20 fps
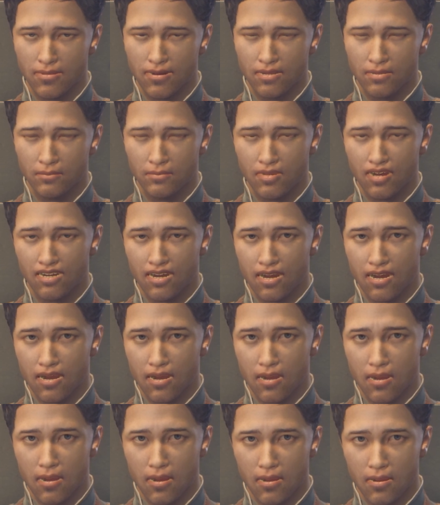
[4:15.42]
That's pretty
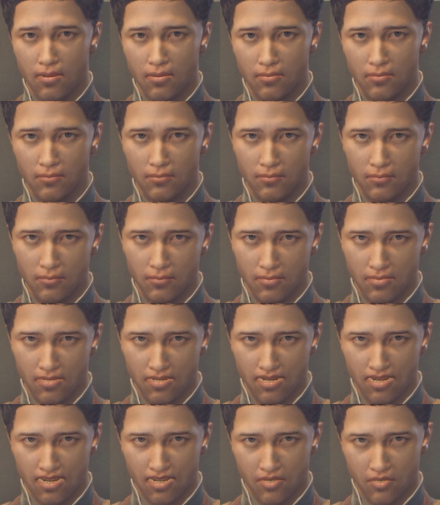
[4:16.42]
sad.
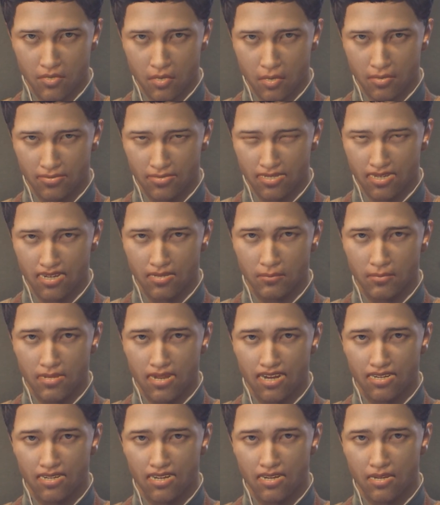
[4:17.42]
He sure seemed
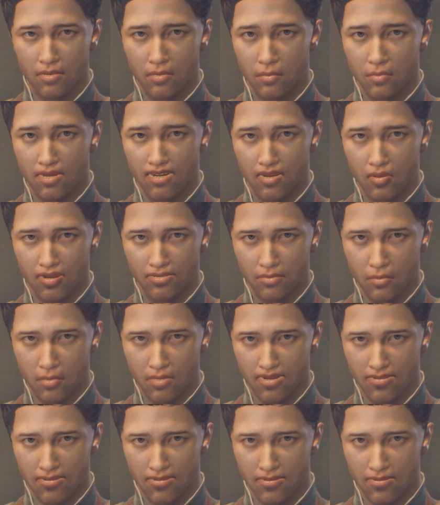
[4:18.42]
like he knew what he was
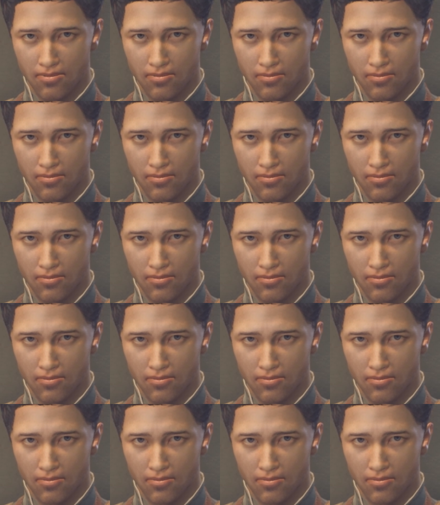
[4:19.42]
doing.